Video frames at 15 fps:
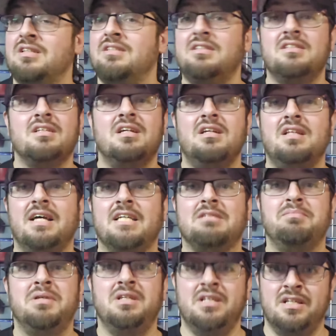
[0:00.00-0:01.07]
This is gonna
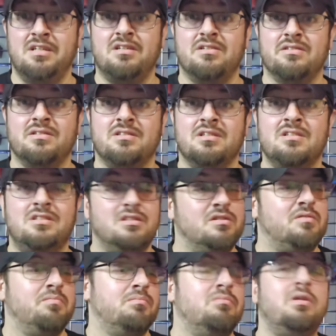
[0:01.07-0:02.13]
last me years. And
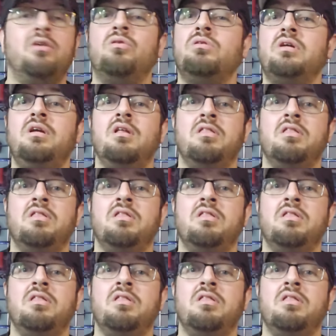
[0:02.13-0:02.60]
literally,